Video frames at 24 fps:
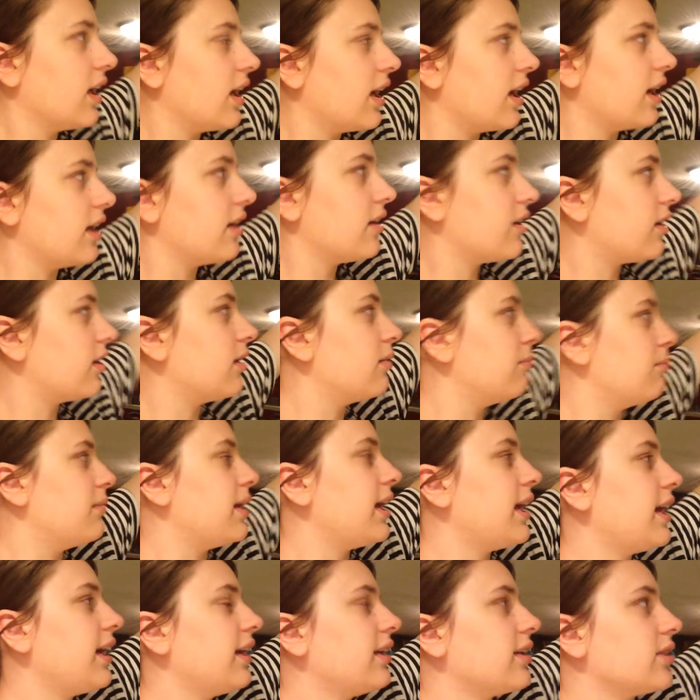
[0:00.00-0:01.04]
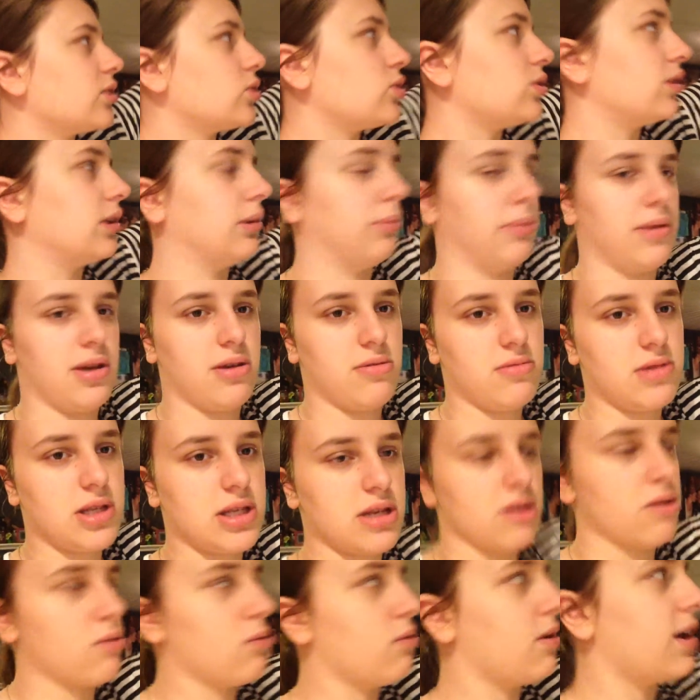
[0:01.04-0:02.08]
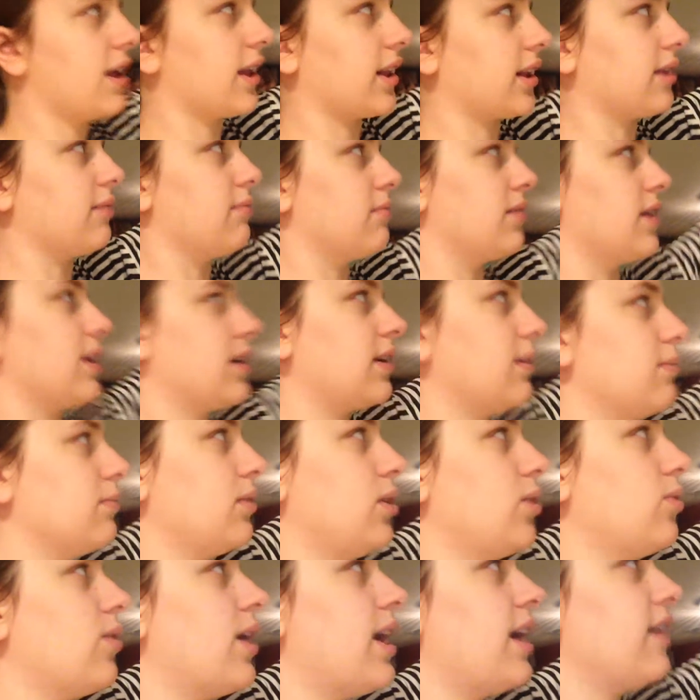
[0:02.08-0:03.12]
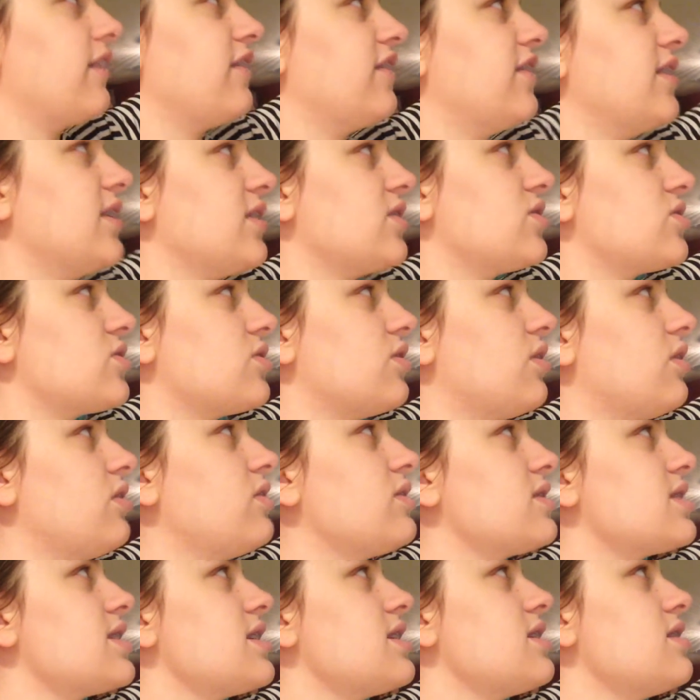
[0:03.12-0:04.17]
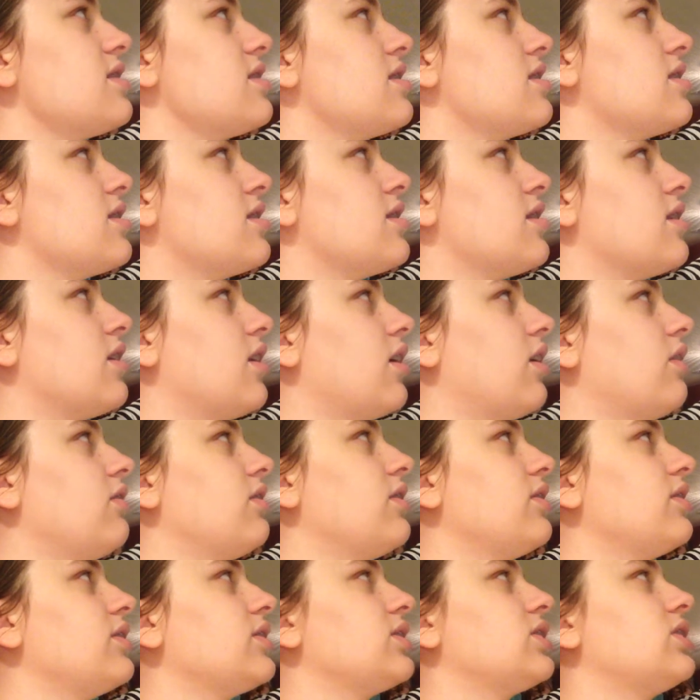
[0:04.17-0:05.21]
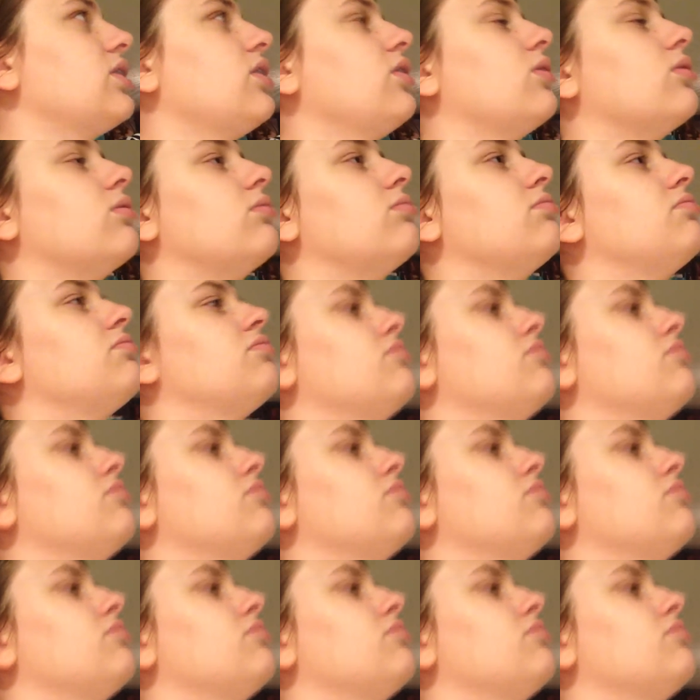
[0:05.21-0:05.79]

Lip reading: And our male tribute, welcome, welcome, you have been chosen. Oh no, there's two.